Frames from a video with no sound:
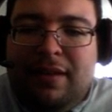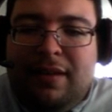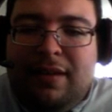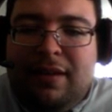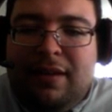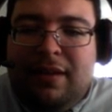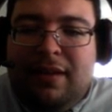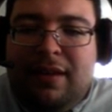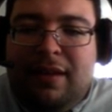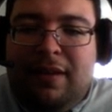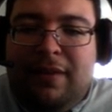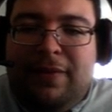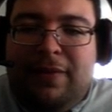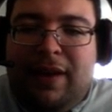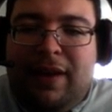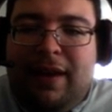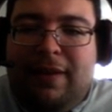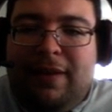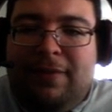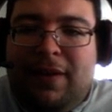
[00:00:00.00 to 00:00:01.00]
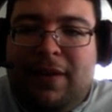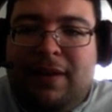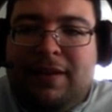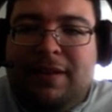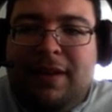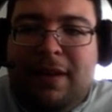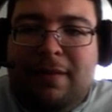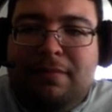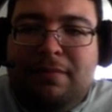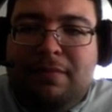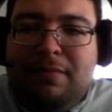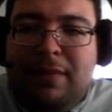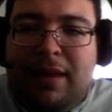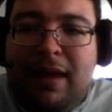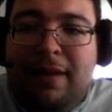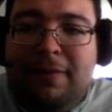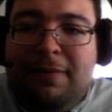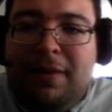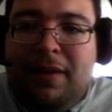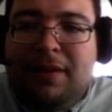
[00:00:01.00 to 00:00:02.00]
If I fucked up, I
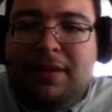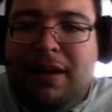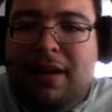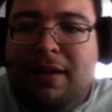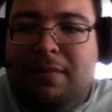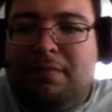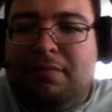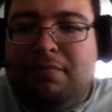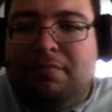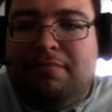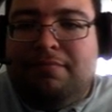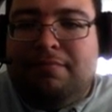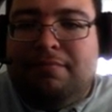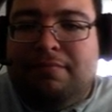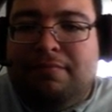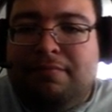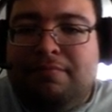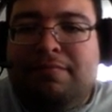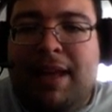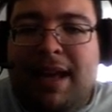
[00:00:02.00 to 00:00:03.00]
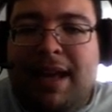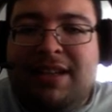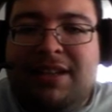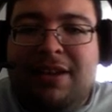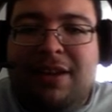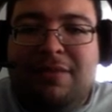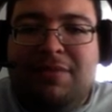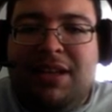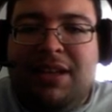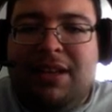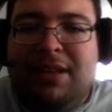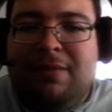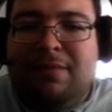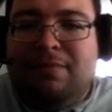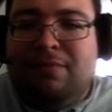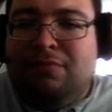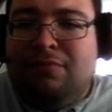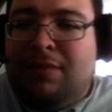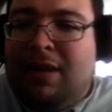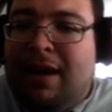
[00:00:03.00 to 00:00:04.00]
fucked up. That's on me,
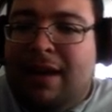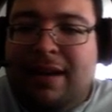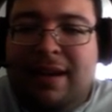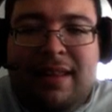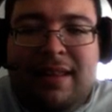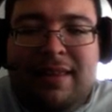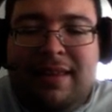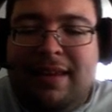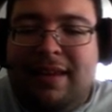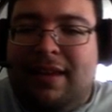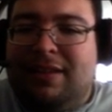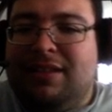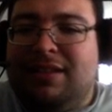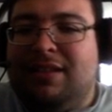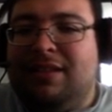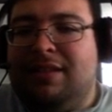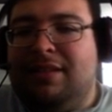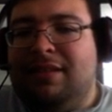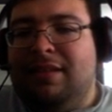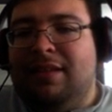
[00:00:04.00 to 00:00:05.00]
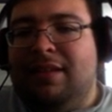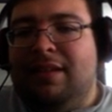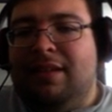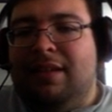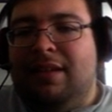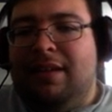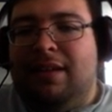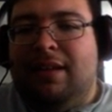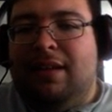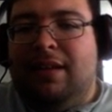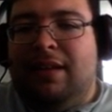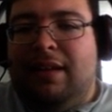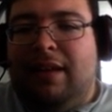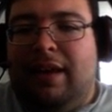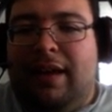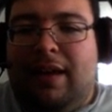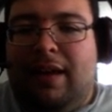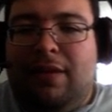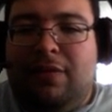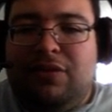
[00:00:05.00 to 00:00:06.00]
not anything else.
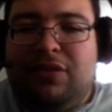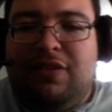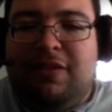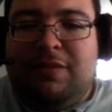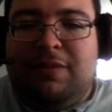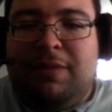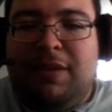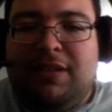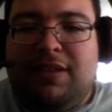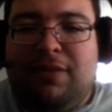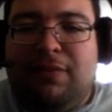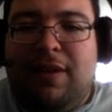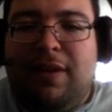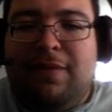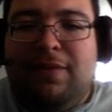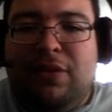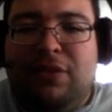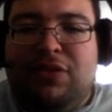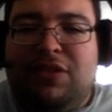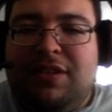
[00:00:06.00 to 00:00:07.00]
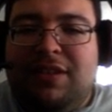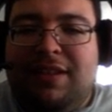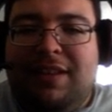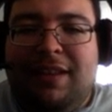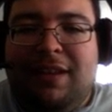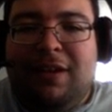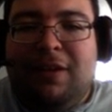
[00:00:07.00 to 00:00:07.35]
Would you express a revolutionary